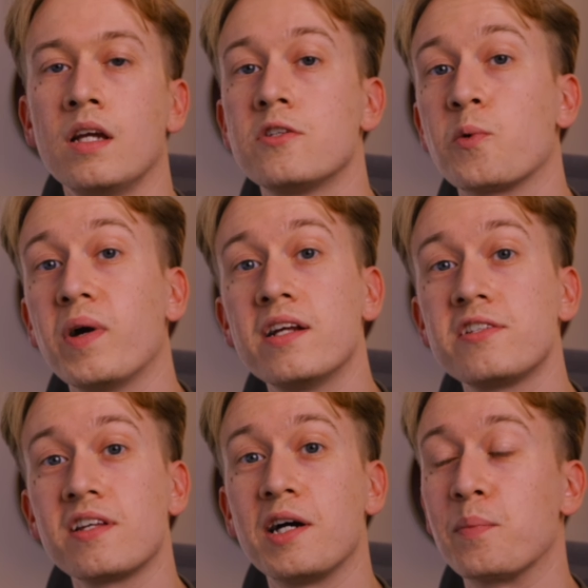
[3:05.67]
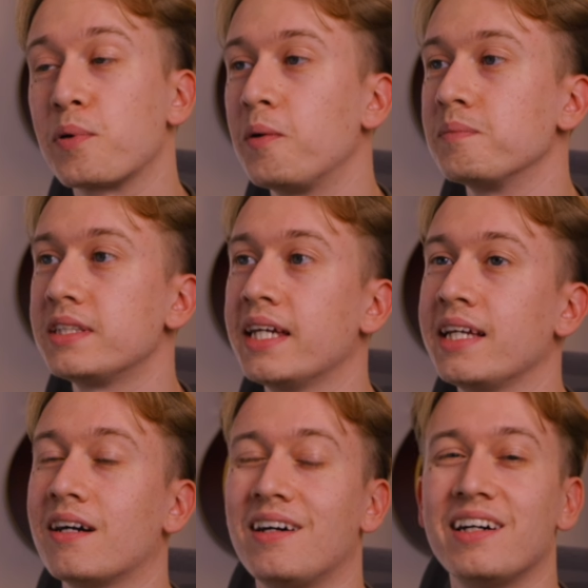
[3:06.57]
So when I started
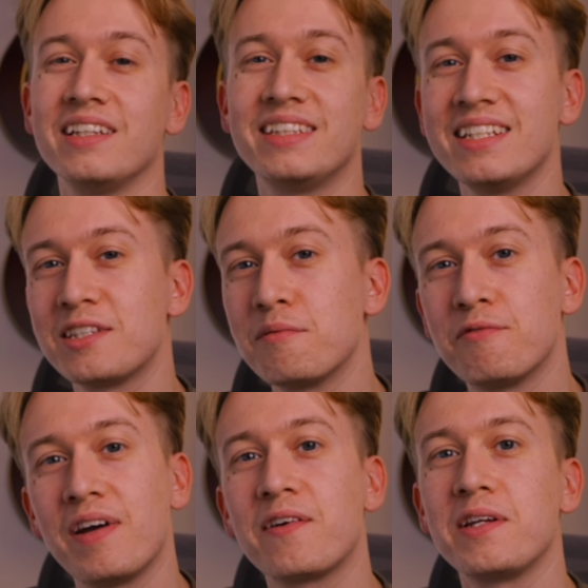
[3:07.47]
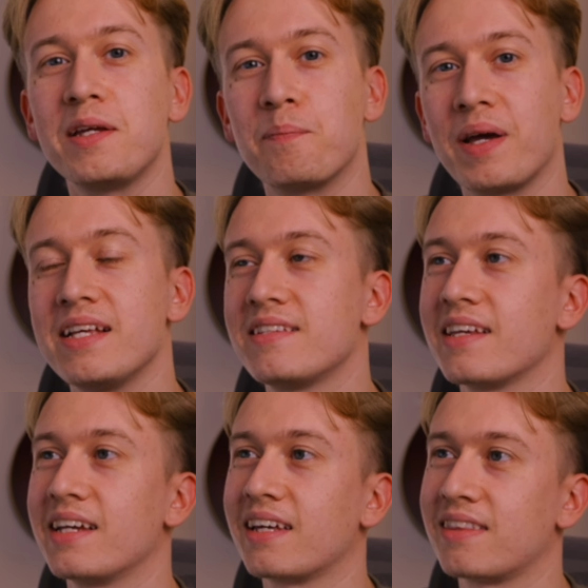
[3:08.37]
prompting, I did some very
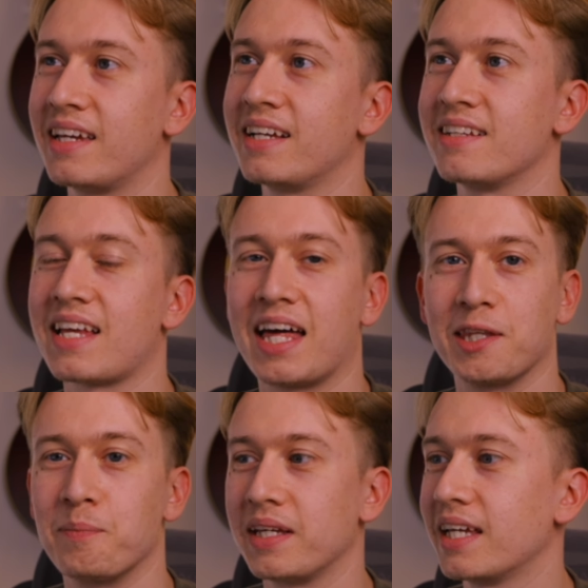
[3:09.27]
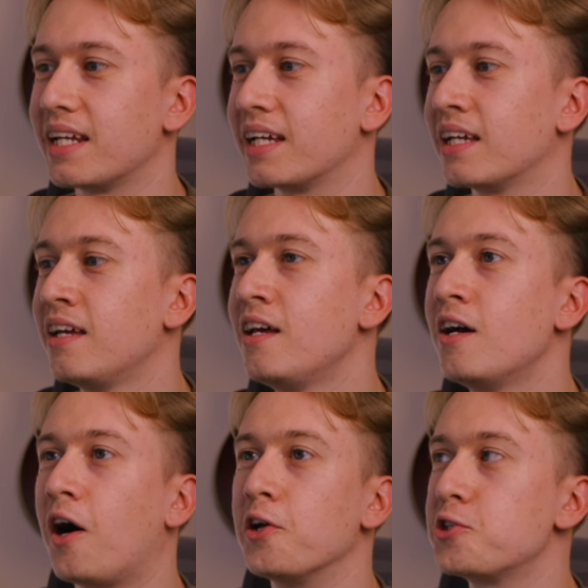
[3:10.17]
basic things at the beginning.
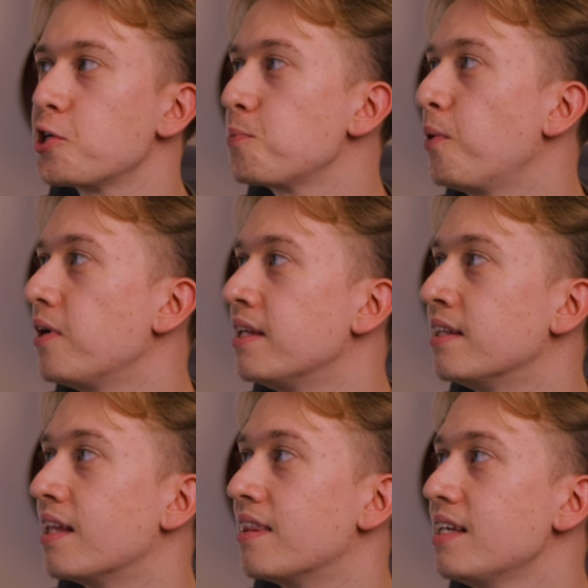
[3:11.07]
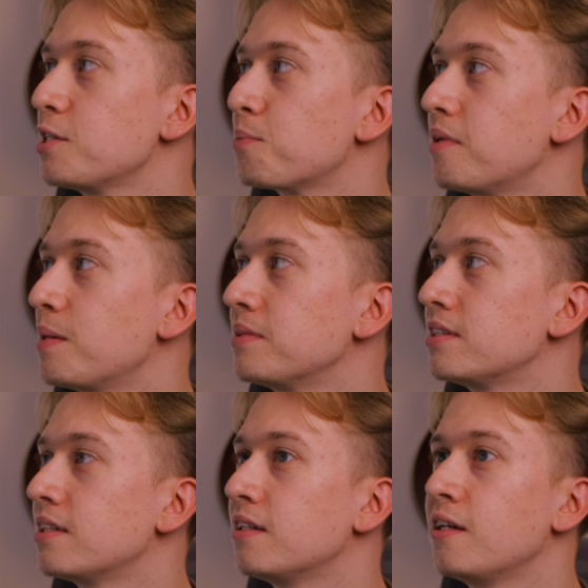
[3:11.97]
I just put in this
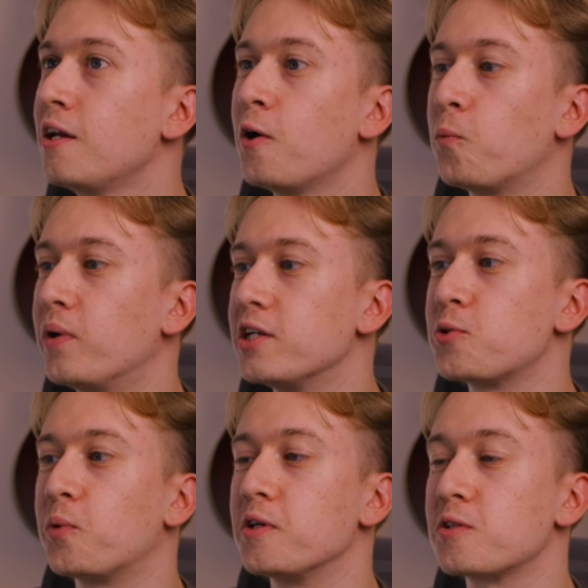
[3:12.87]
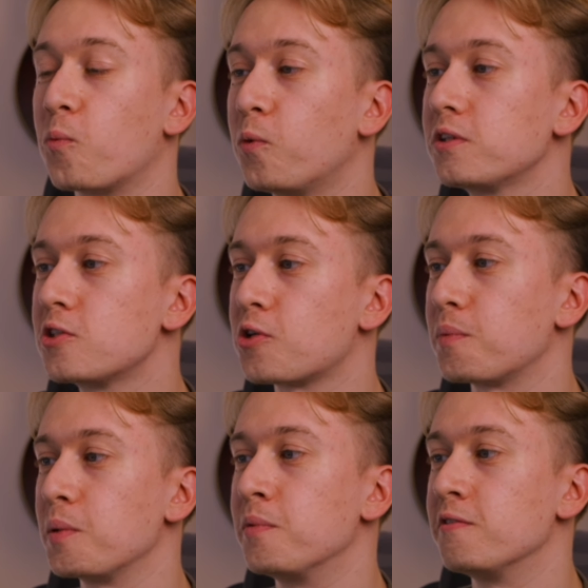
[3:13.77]
parameter, which was water
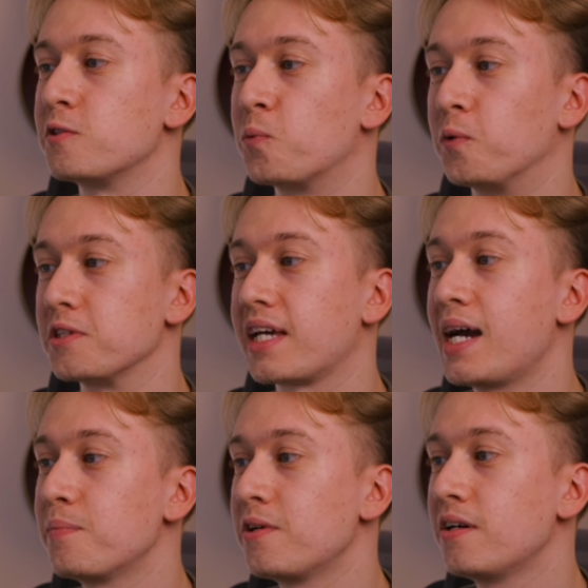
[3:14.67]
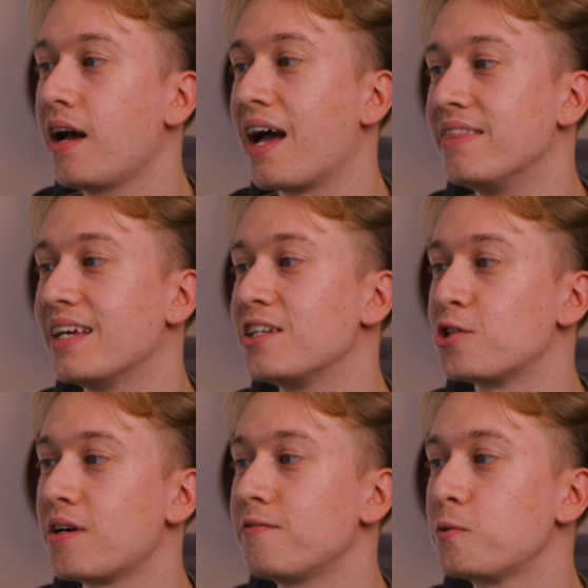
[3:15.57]
droplet moves towards camera and then
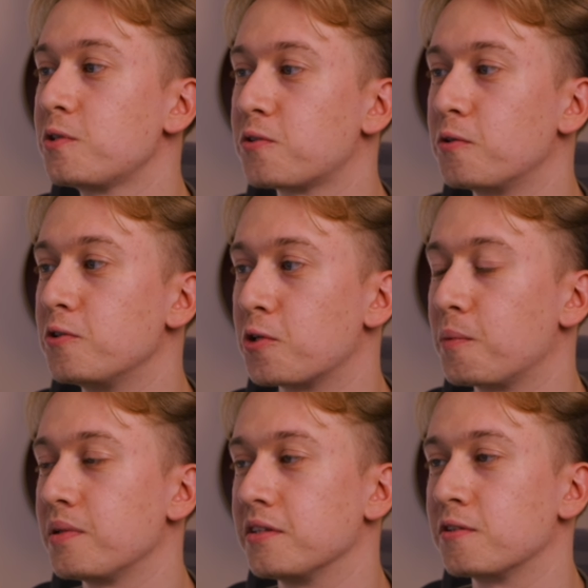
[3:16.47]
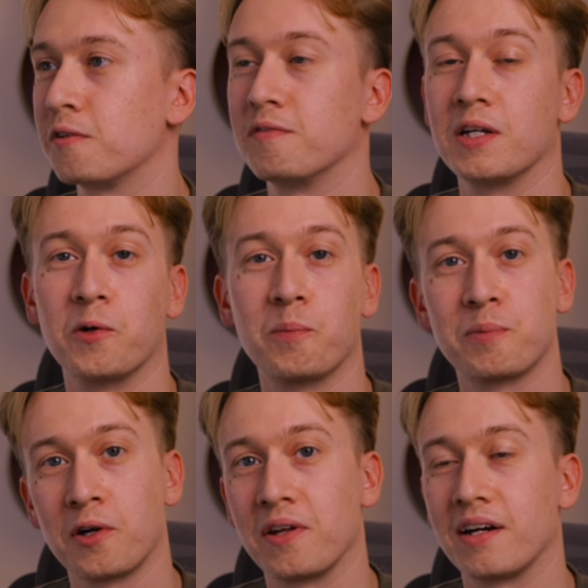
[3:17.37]
travels through droplet to reveal
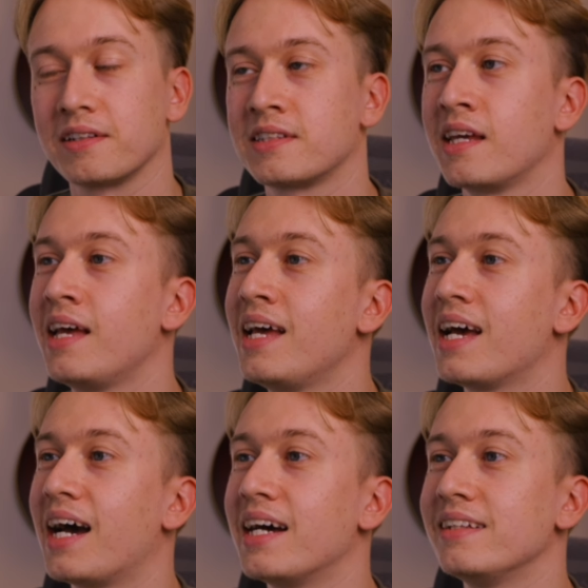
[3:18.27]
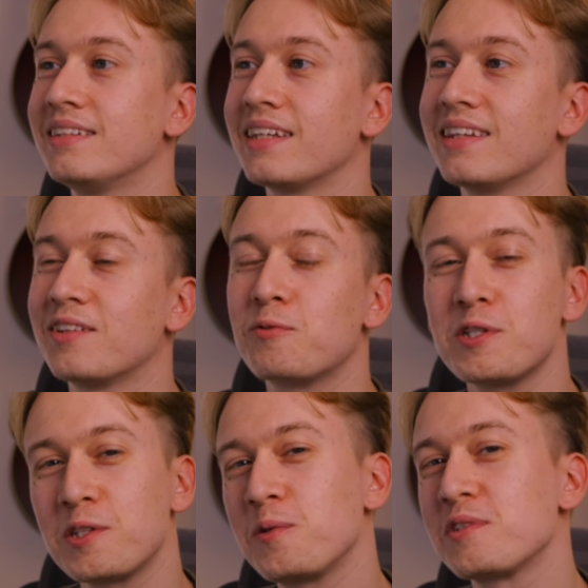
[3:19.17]
product. And the
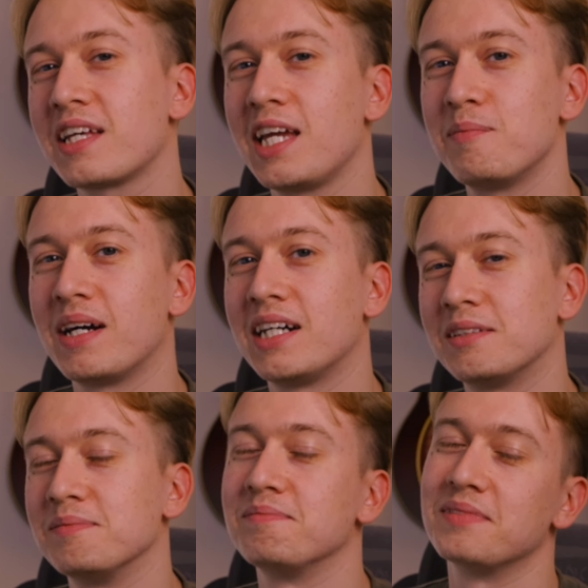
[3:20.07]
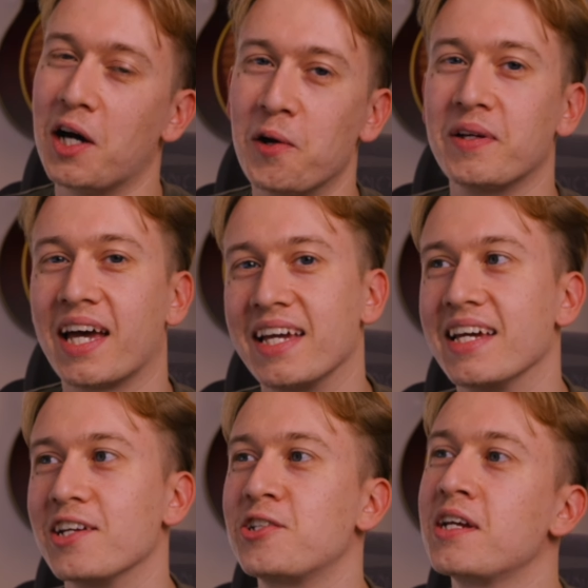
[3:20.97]
results came out
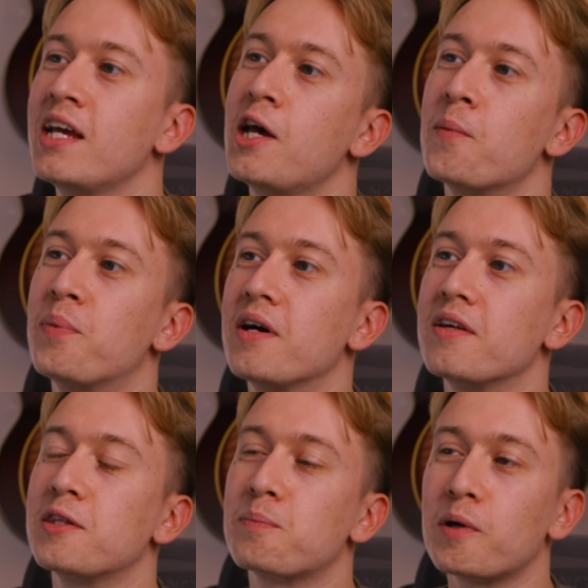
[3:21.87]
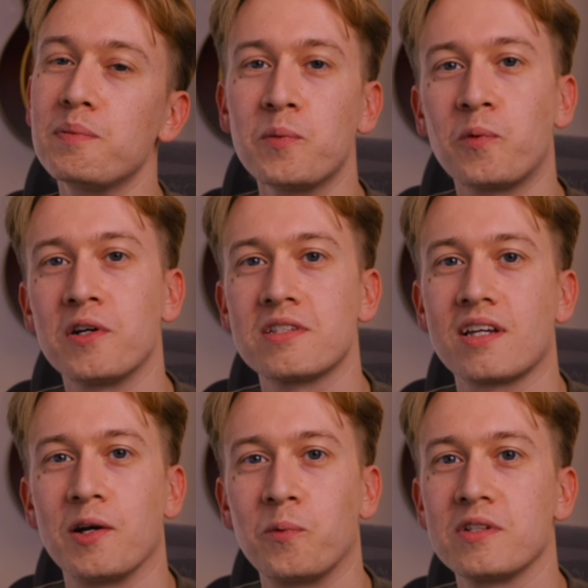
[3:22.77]
okay-ish. But the problem was
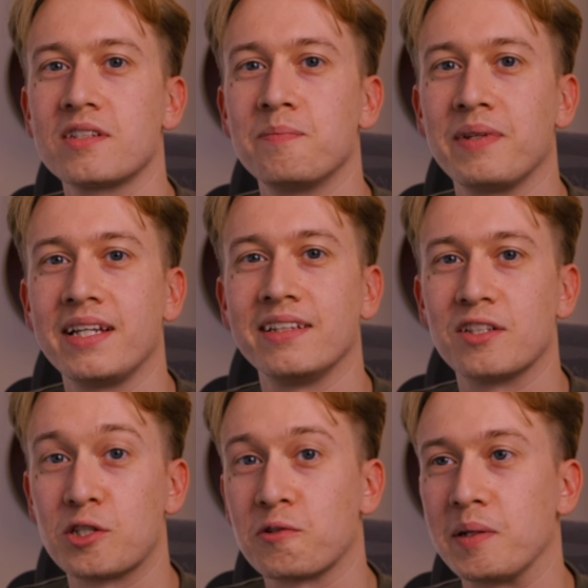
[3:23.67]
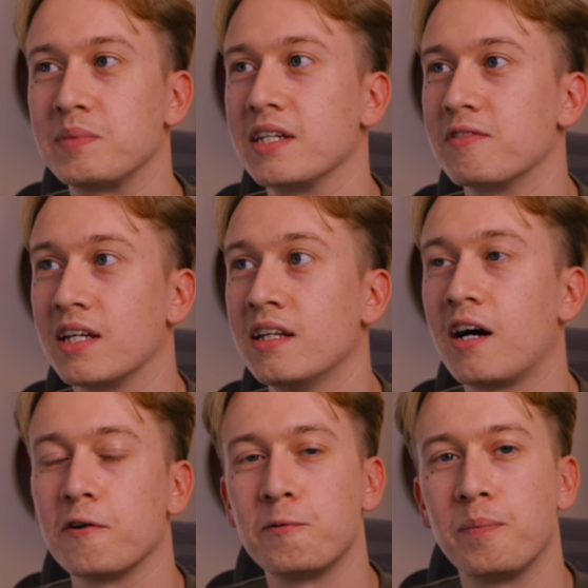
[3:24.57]
I wasn't being descriptive
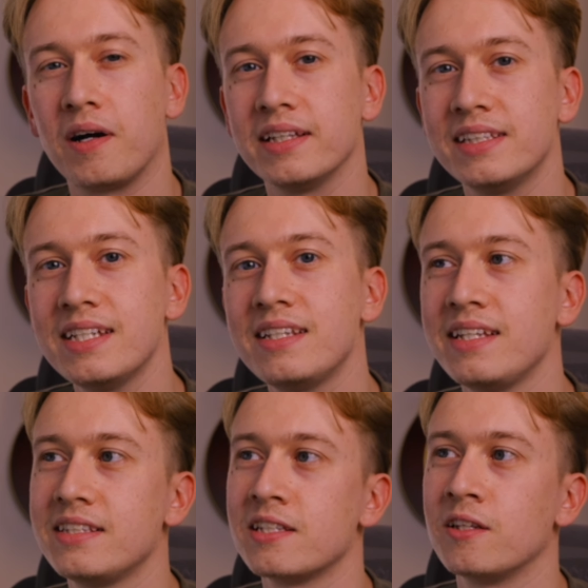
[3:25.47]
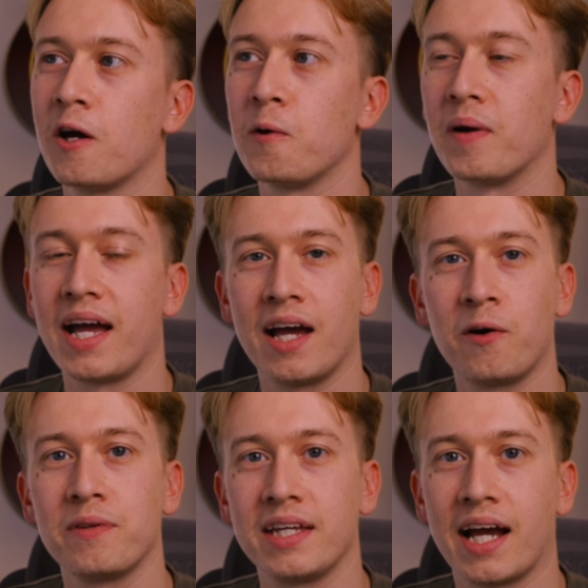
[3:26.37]
enough, but I did need to know
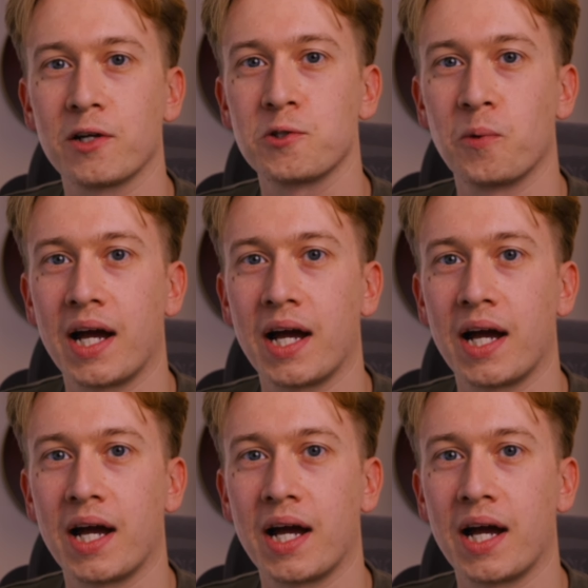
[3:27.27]
how the actual